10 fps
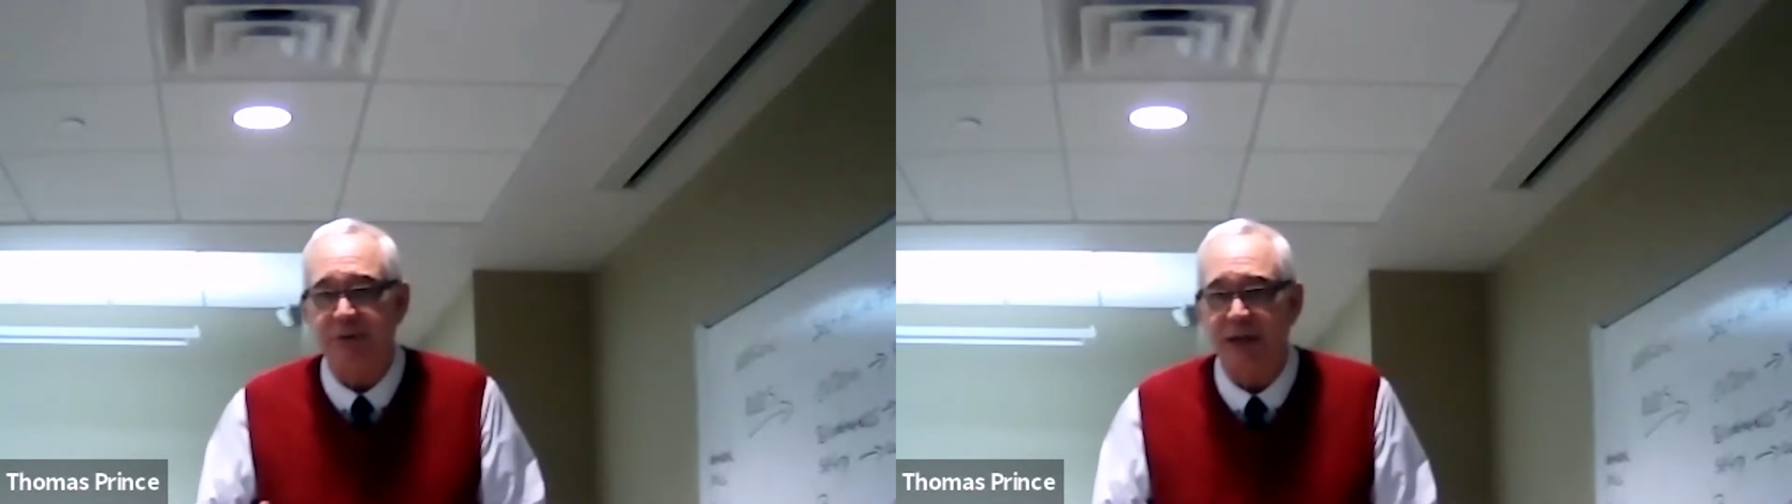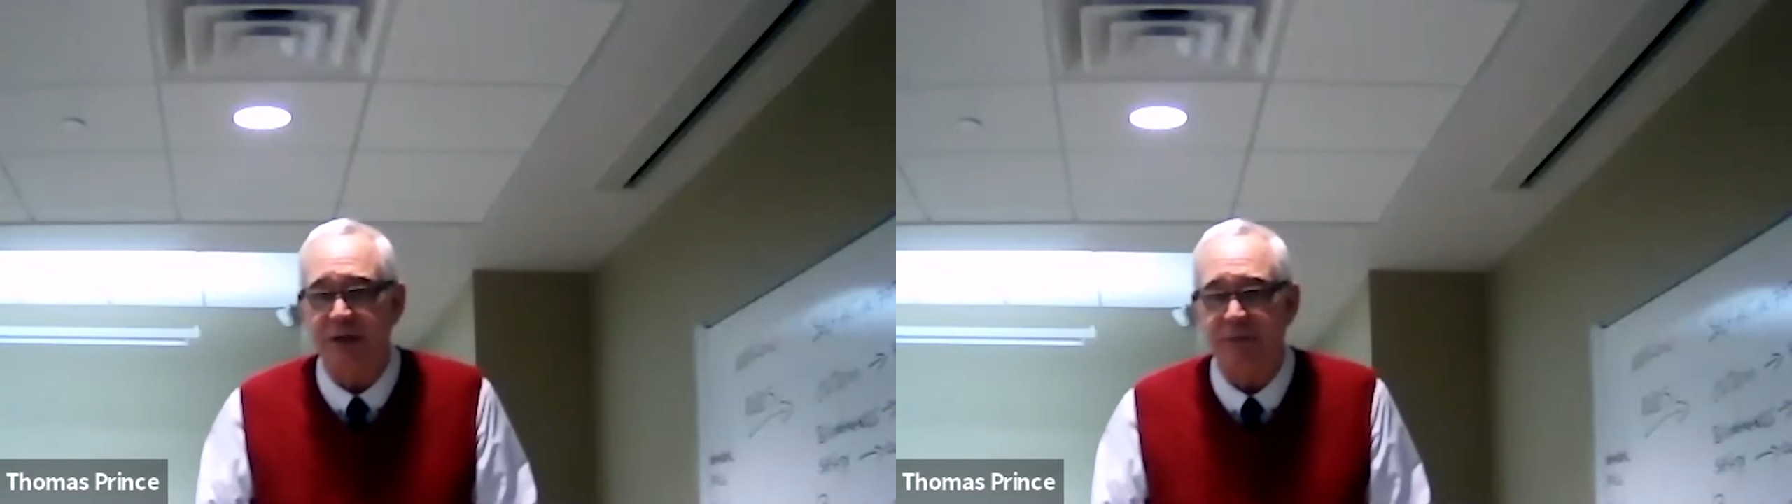
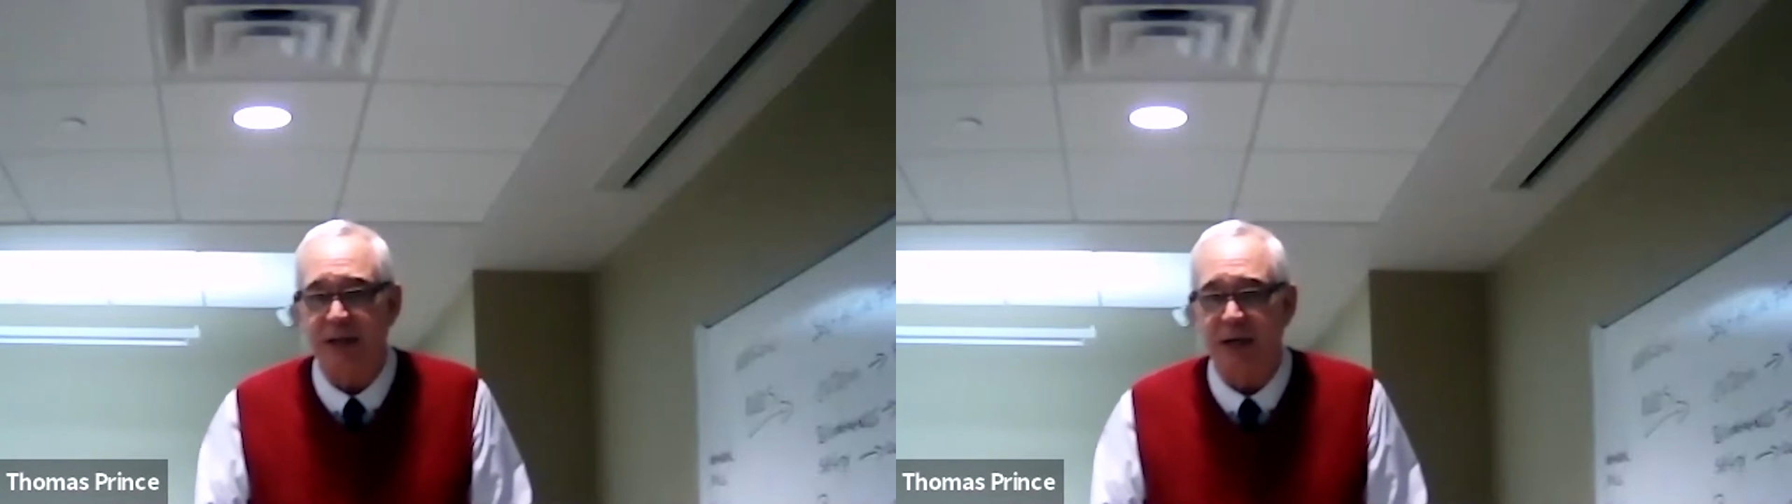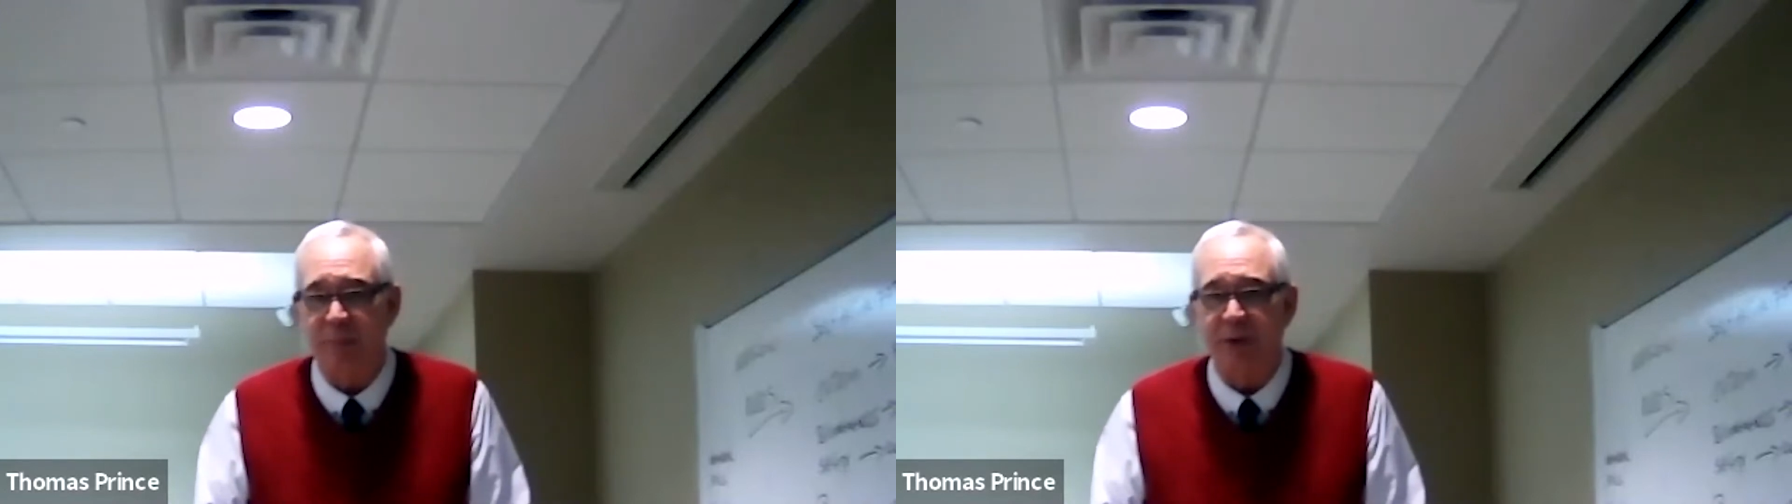think of the
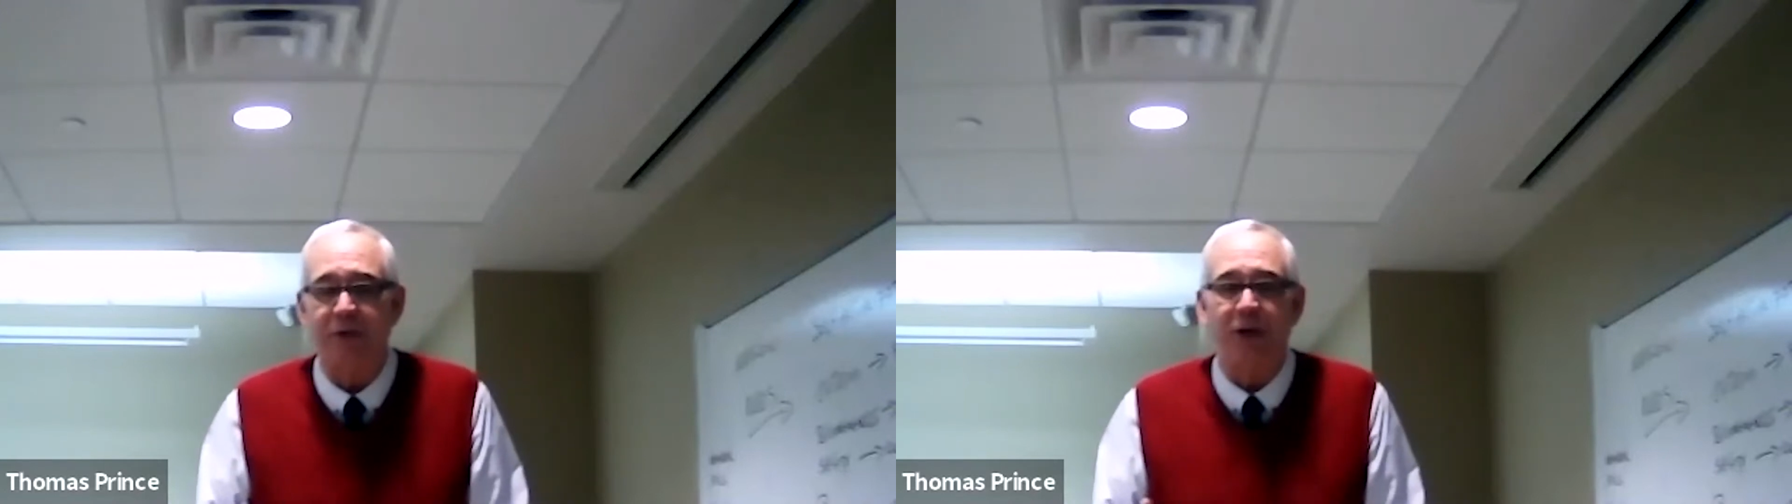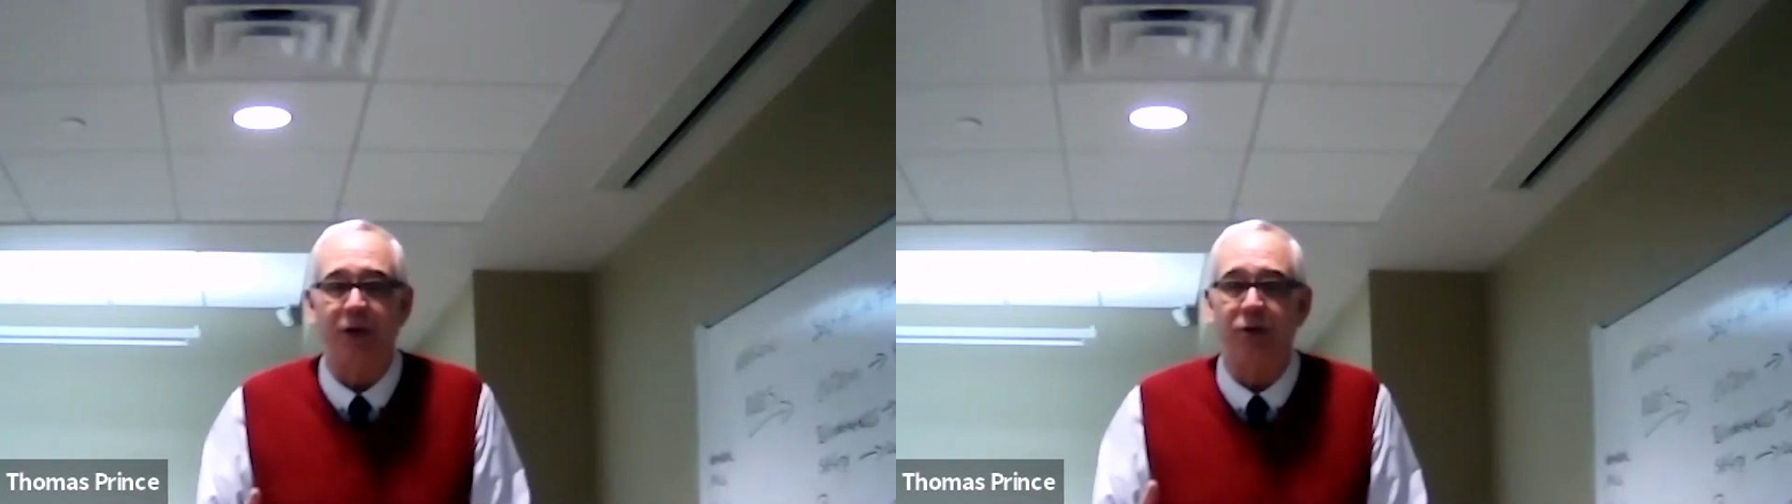
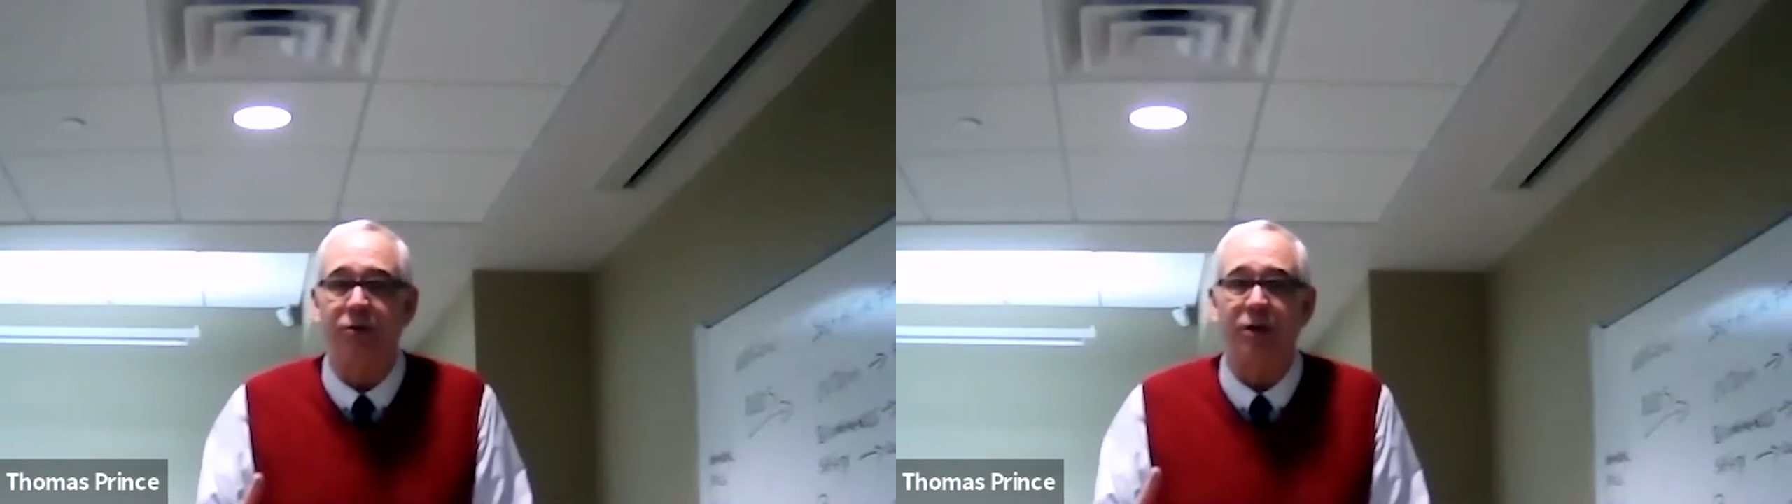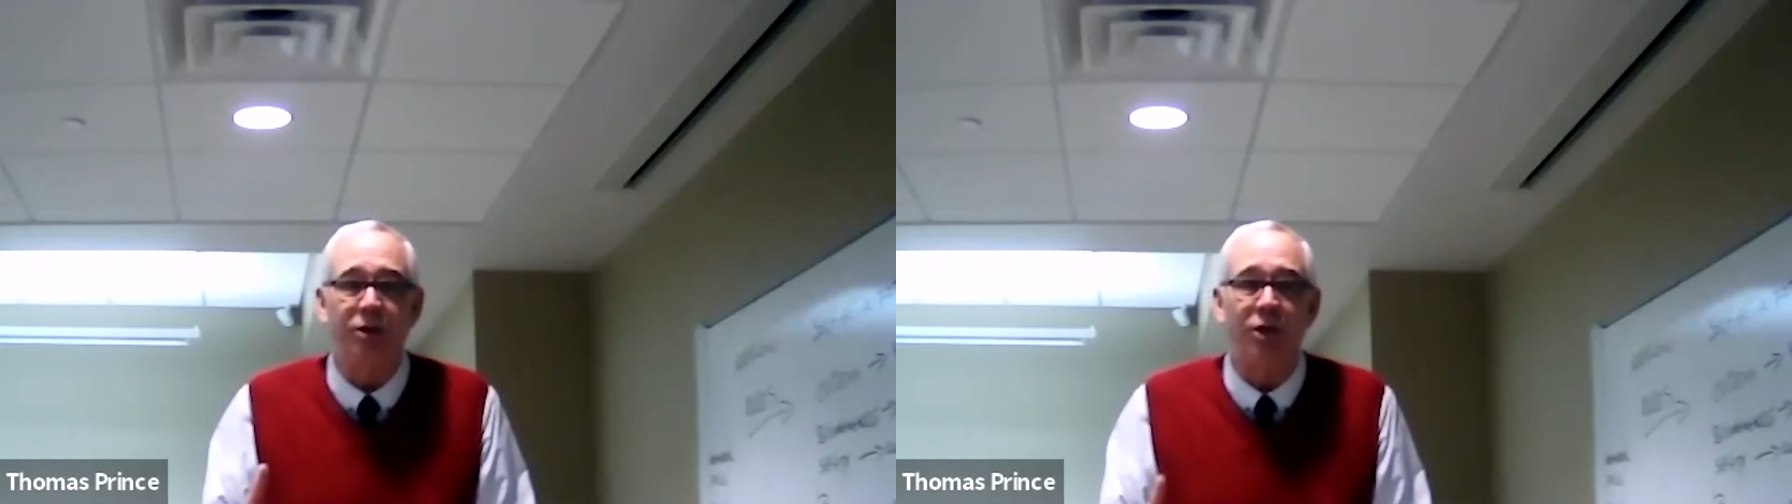companies that you
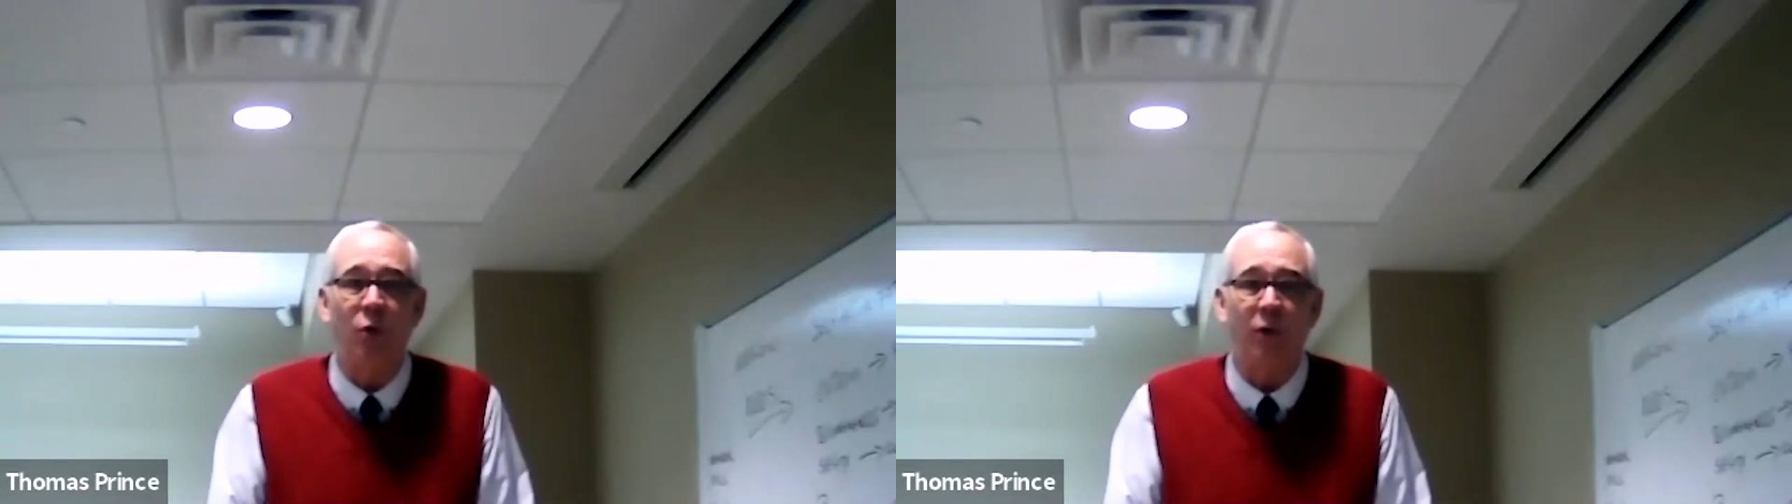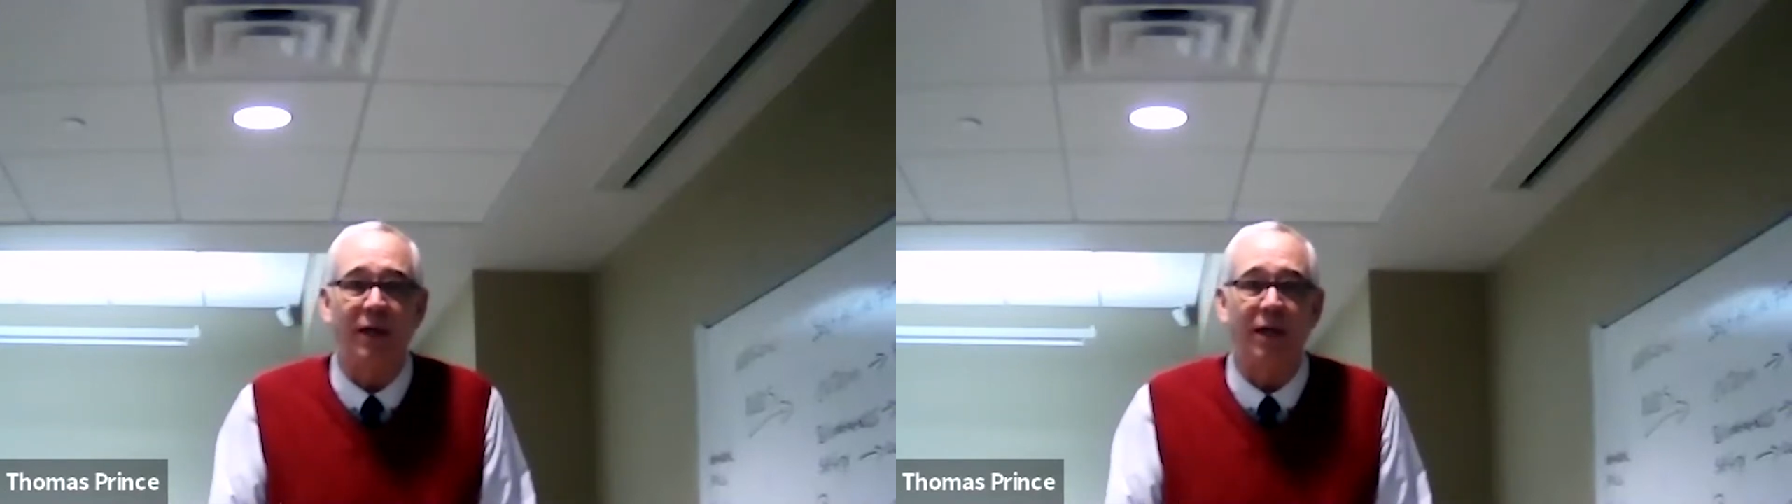didn't know a